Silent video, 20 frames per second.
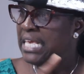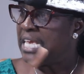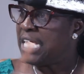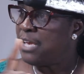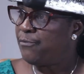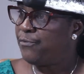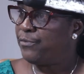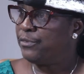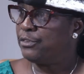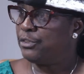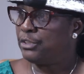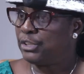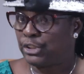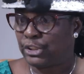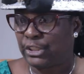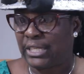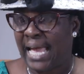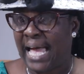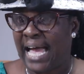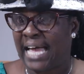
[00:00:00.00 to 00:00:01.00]
If
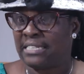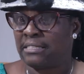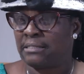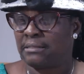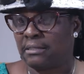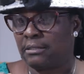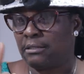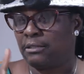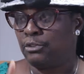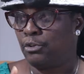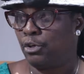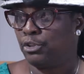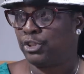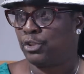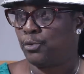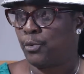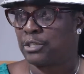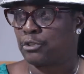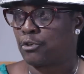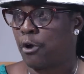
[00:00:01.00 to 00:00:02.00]
she had, she
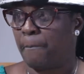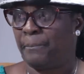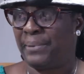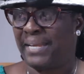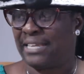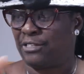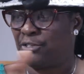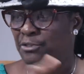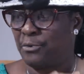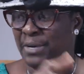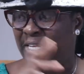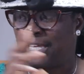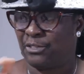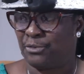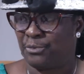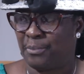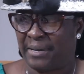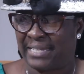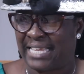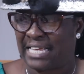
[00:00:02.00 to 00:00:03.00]
was complaining. I don't know
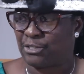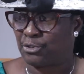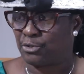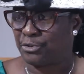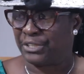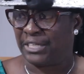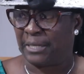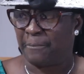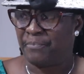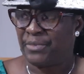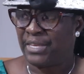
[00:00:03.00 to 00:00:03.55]
whether you know that story.